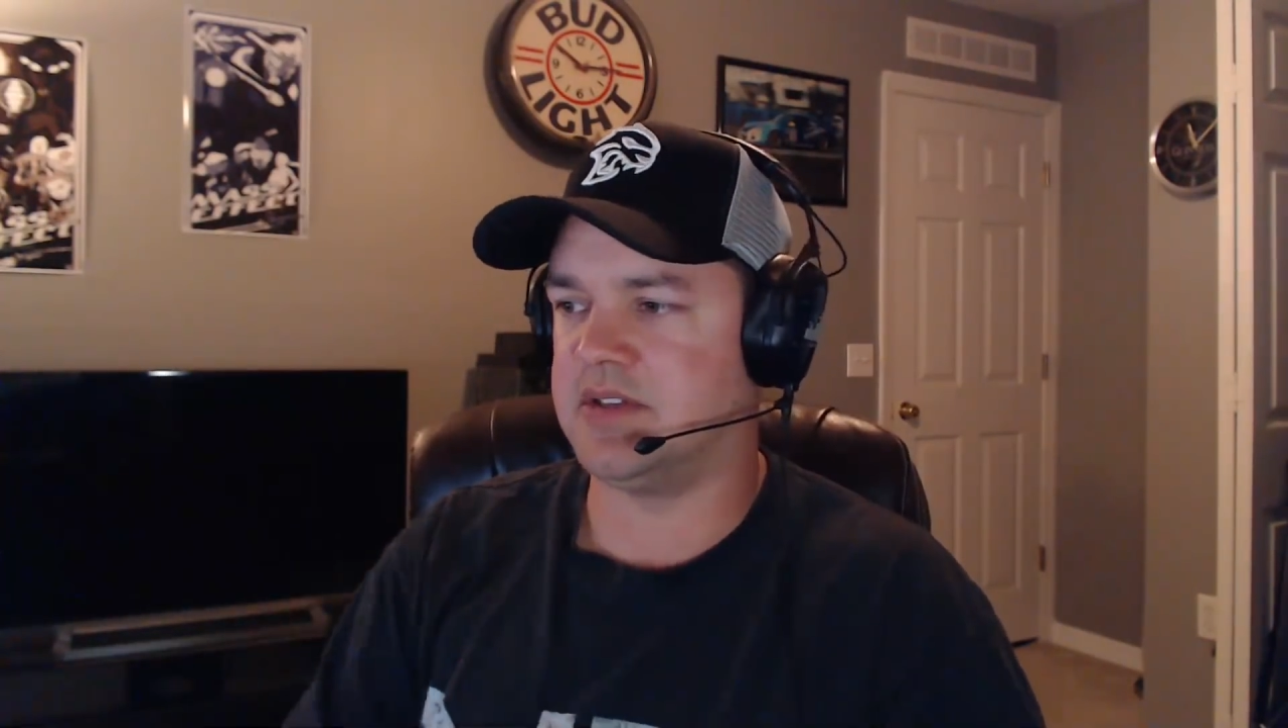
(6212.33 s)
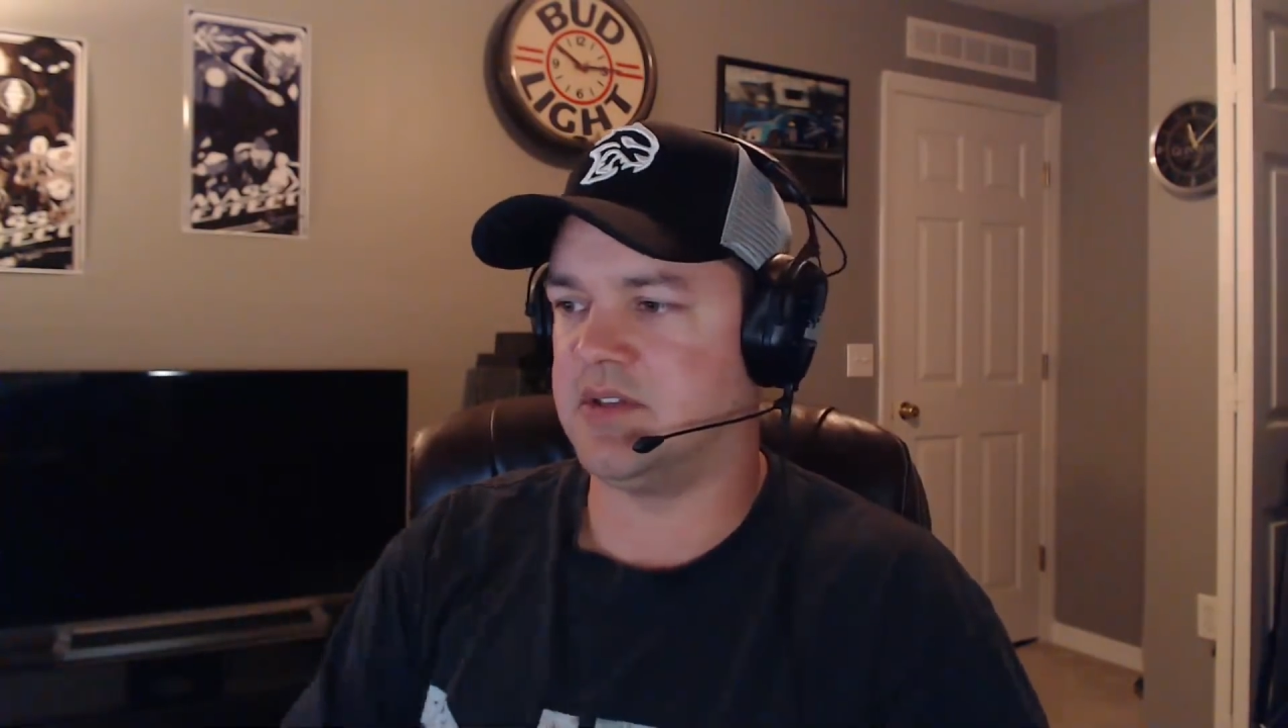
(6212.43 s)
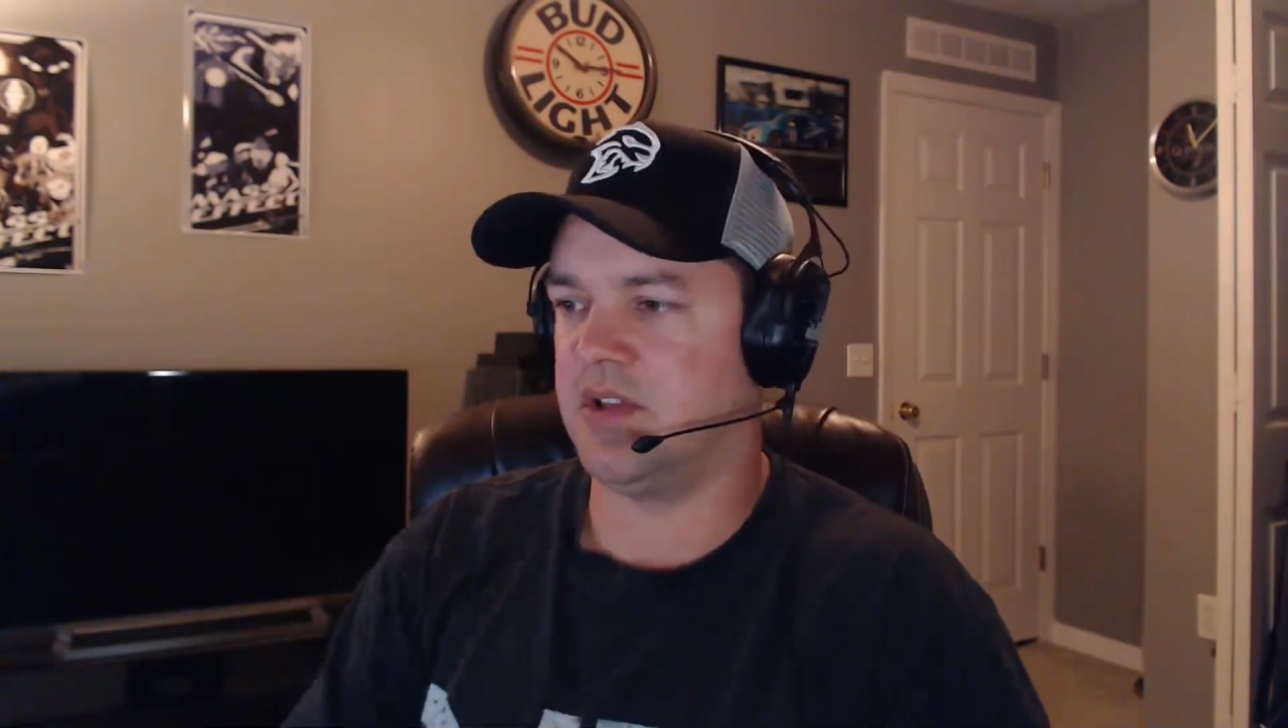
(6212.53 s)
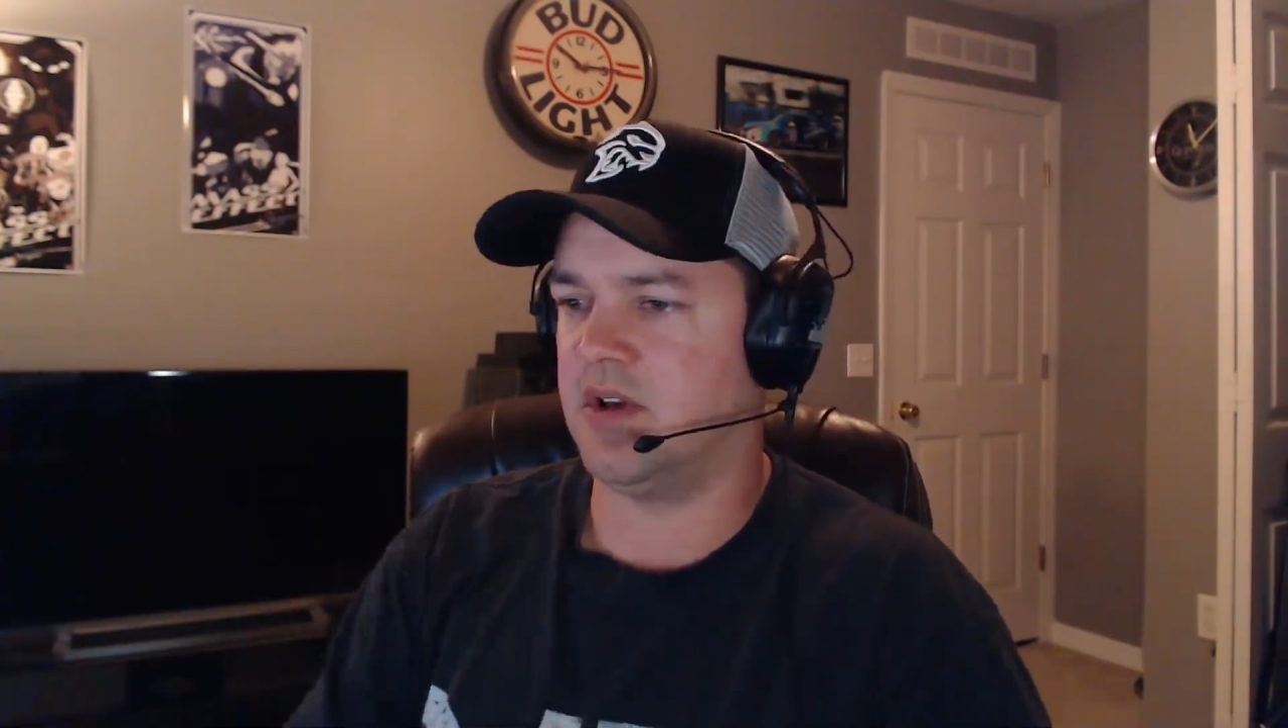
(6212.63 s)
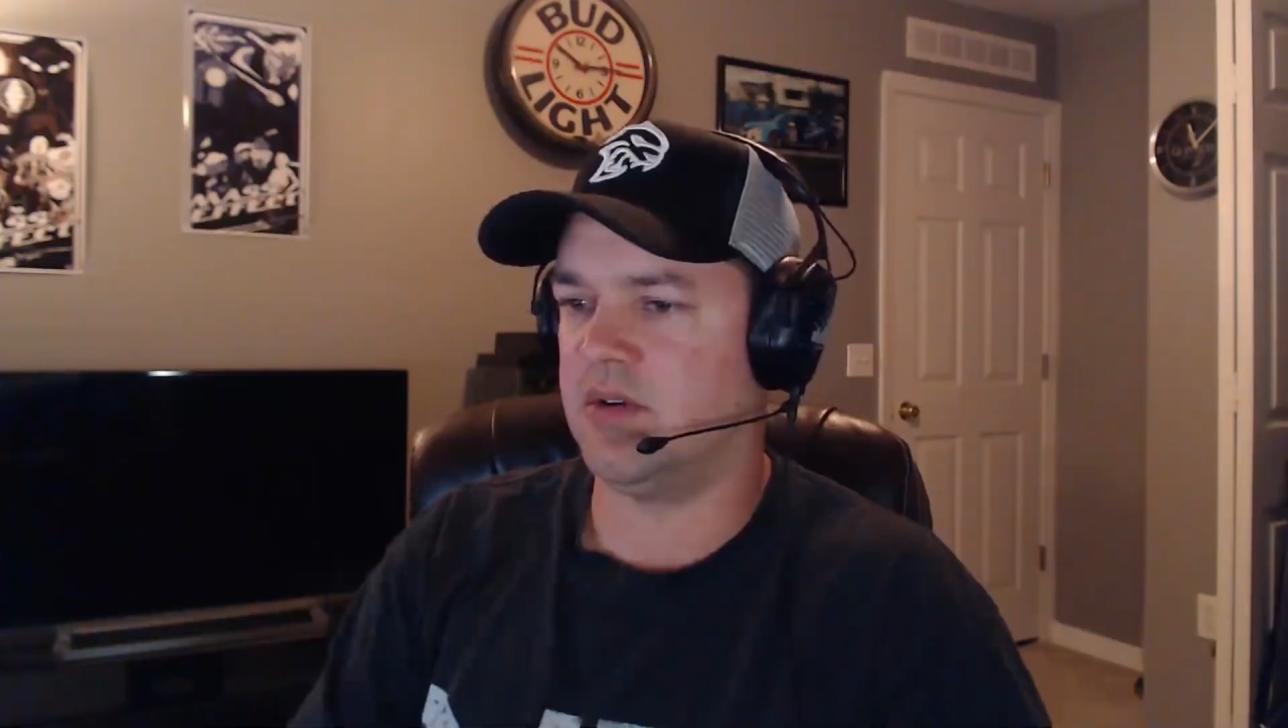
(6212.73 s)

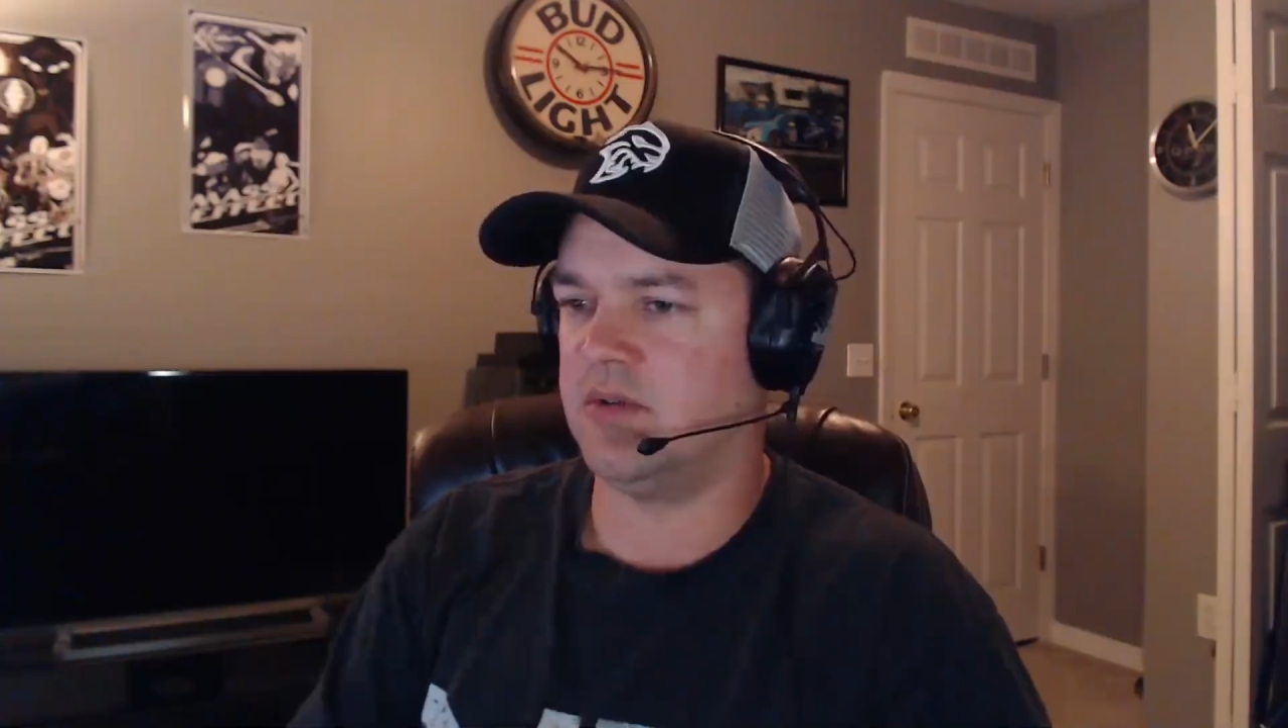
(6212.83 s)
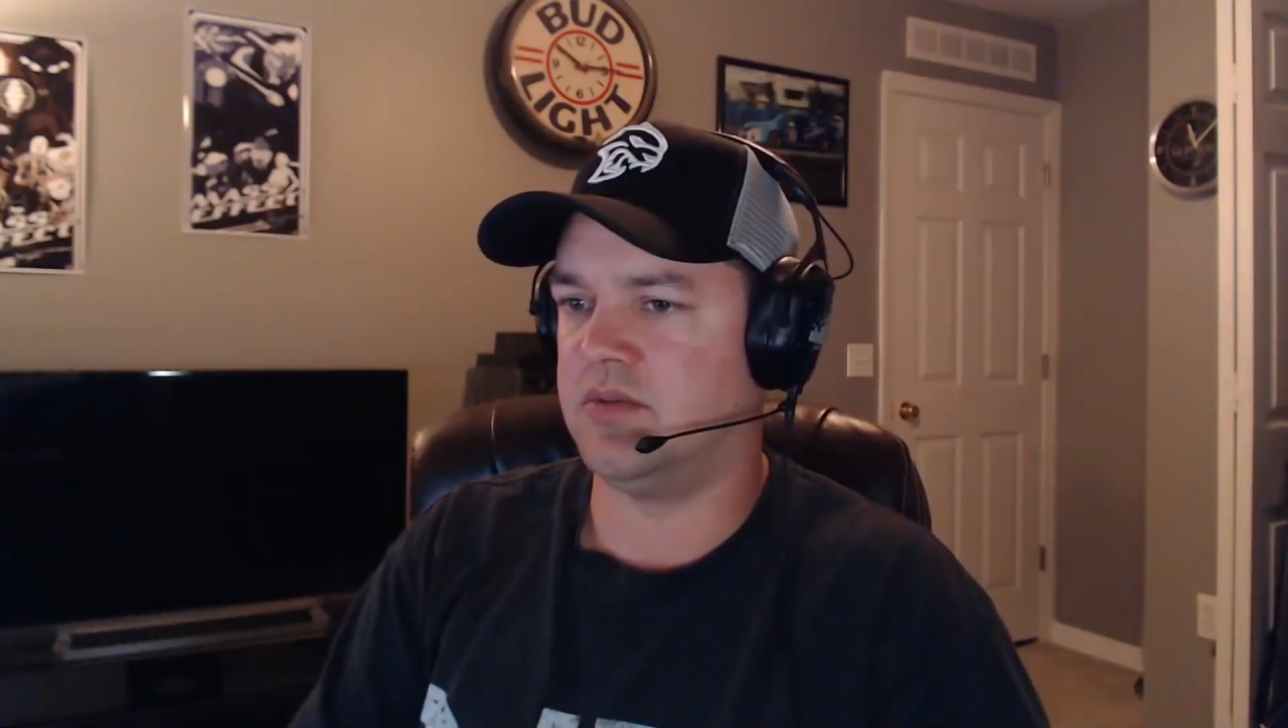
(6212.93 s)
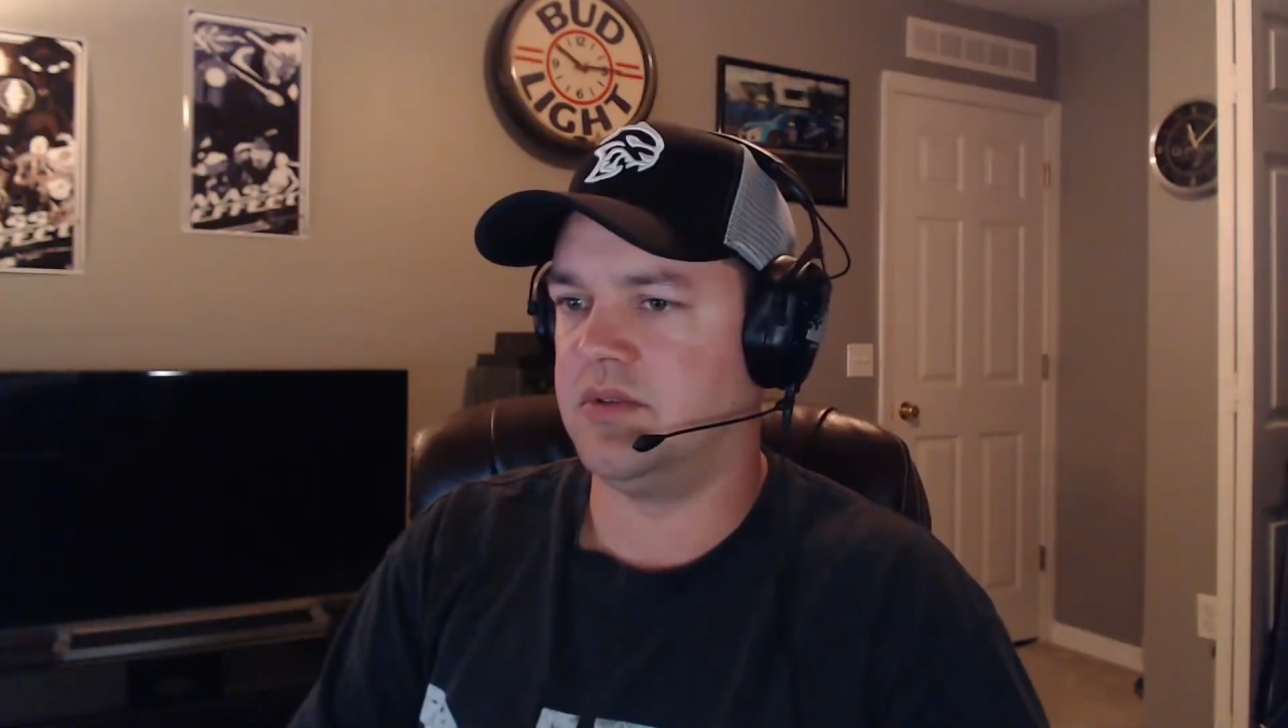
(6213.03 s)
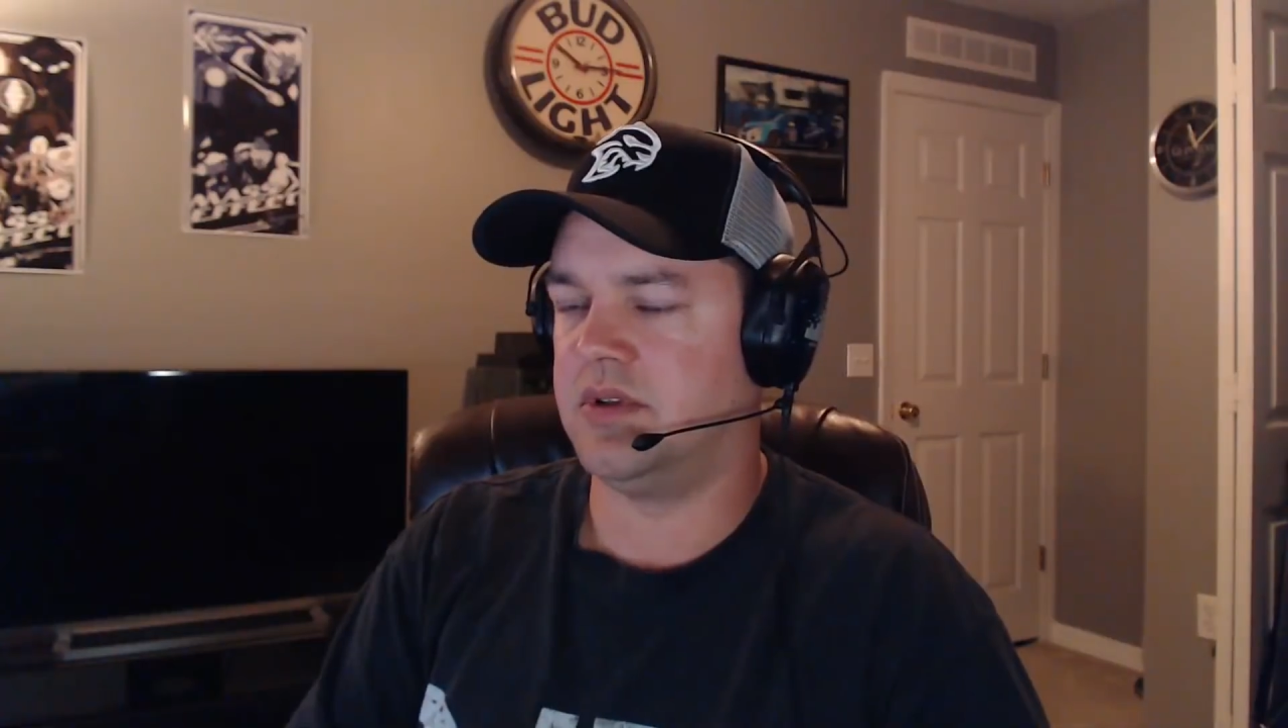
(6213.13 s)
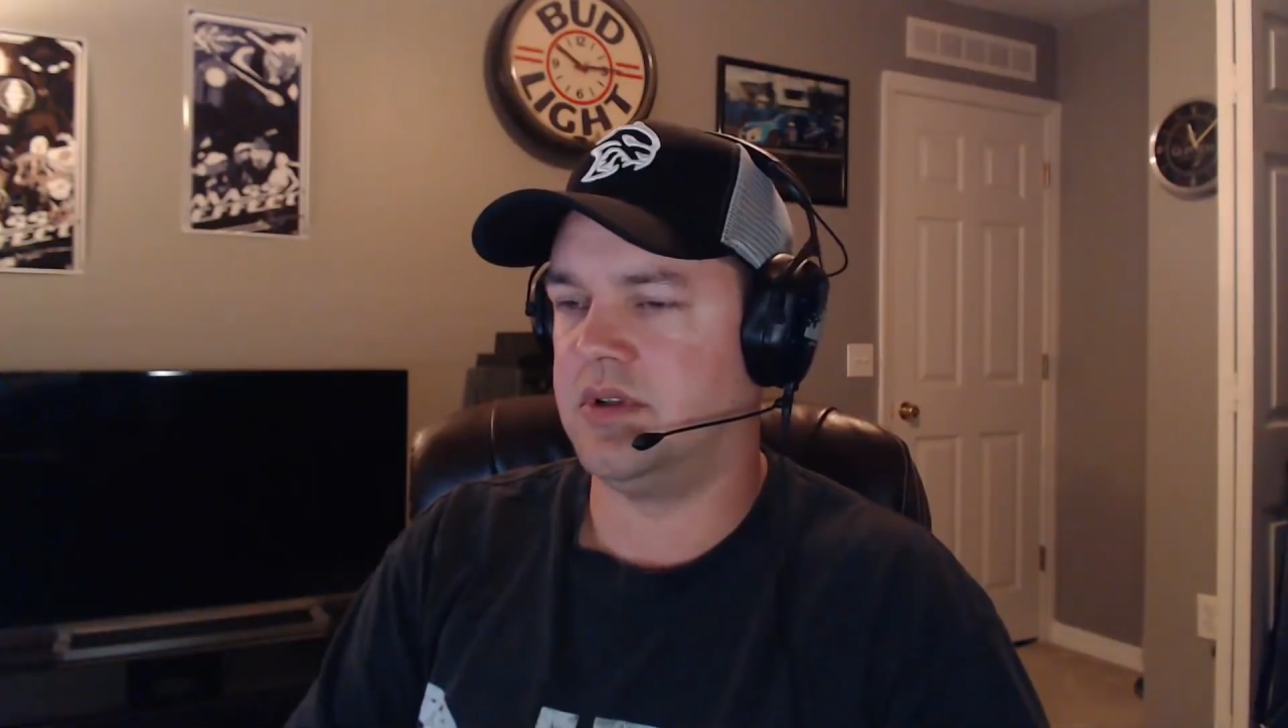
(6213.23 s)
slow